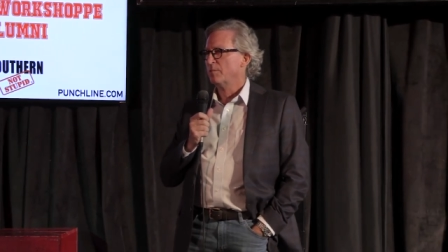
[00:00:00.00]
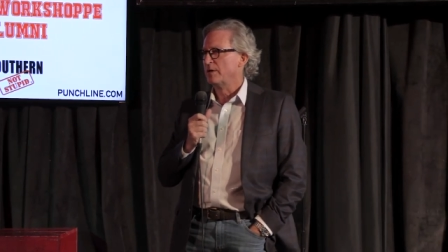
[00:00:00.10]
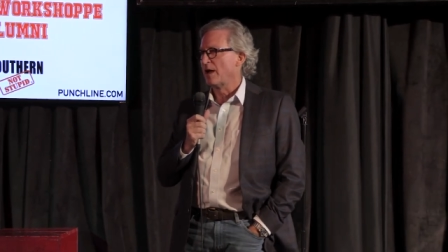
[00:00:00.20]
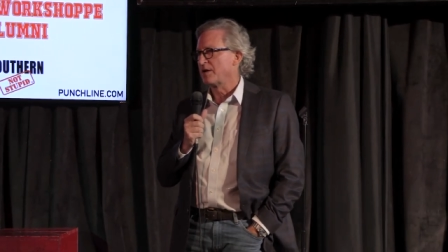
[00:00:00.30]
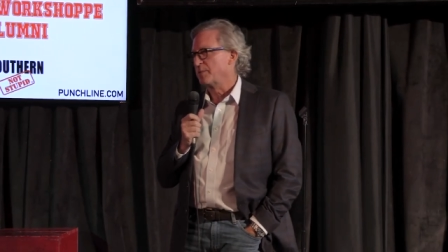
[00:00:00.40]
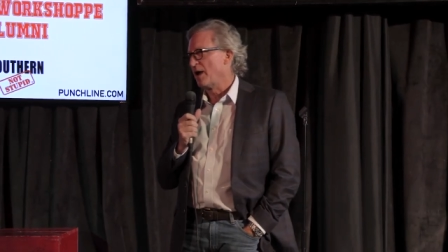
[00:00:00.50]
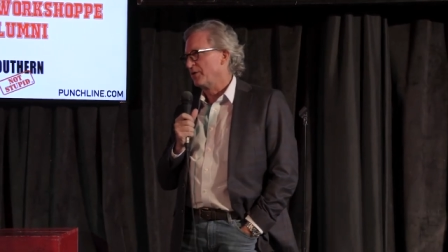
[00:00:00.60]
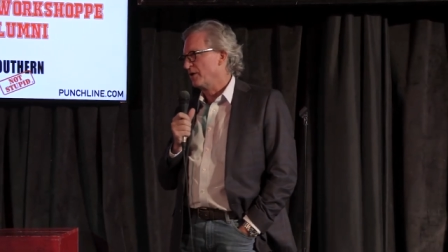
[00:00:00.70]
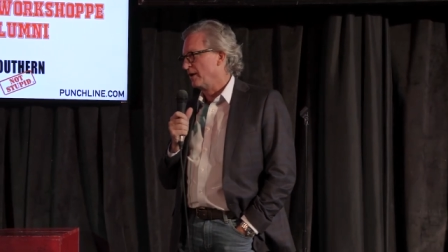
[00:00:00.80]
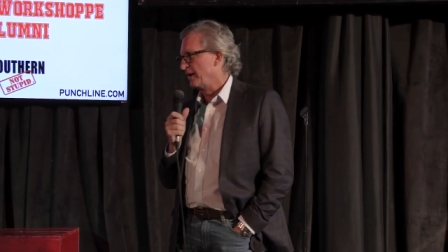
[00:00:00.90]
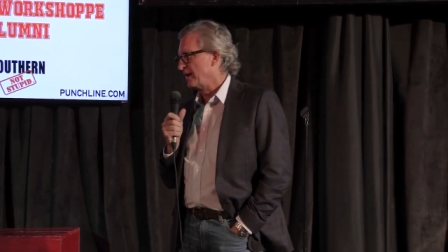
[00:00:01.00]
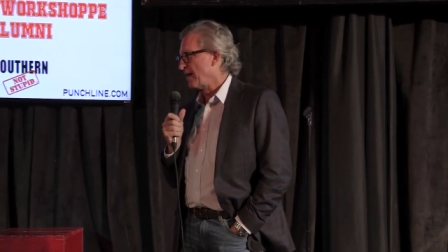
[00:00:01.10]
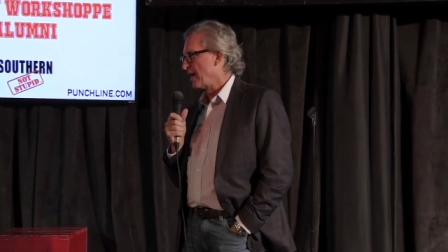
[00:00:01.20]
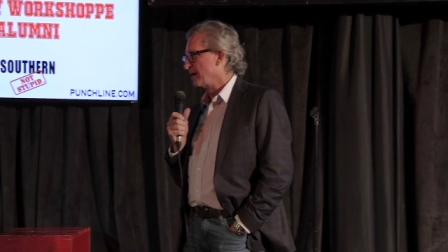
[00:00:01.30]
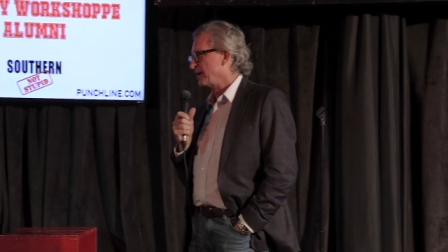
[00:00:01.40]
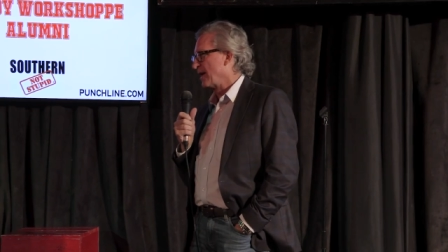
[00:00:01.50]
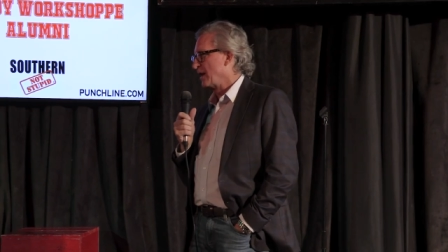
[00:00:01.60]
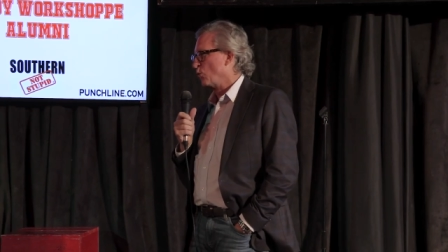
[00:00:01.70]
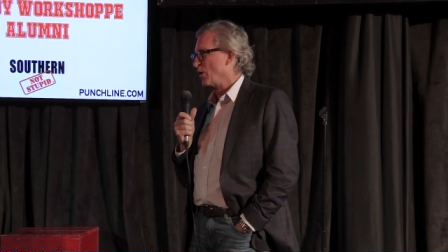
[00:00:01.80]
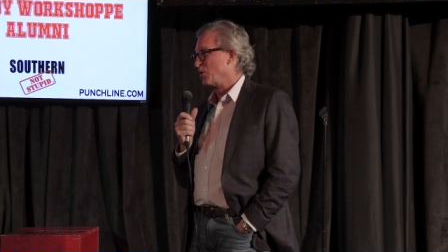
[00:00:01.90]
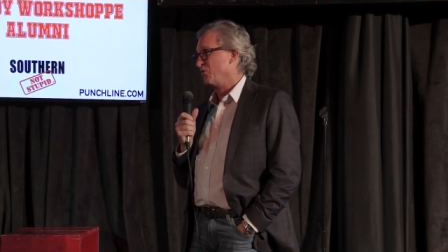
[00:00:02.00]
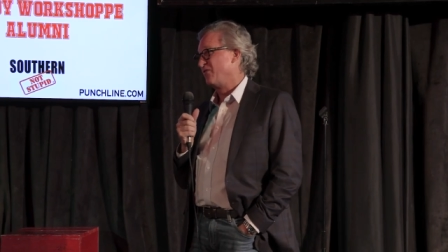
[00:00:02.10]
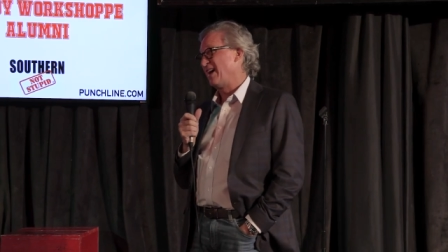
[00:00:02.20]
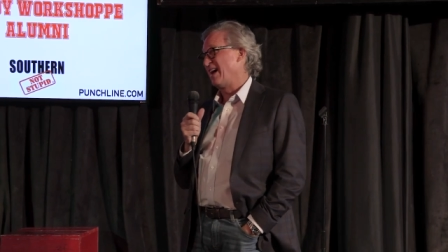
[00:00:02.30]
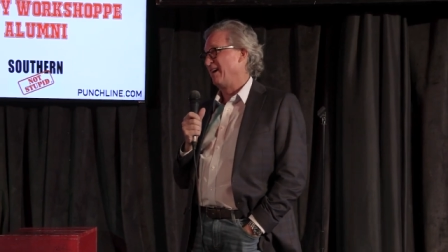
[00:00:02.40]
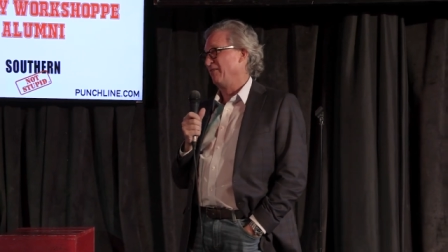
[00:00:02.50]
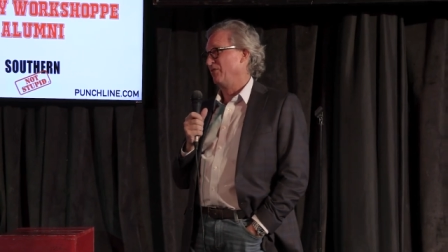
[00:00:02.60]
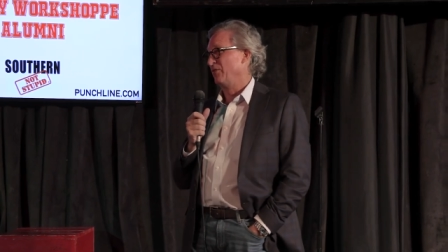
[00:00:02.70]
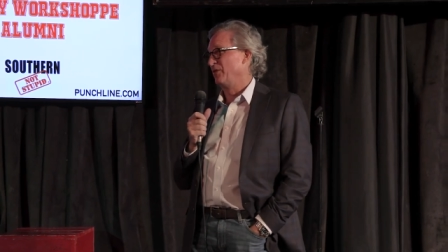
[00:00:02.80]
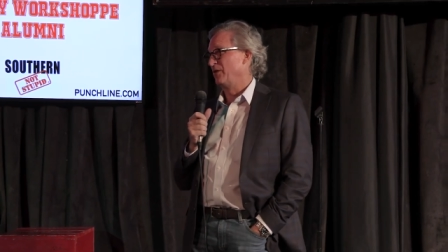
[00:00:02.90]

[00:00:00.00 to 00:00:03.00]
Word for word: But not to be outdone, Lady Diana died at 105.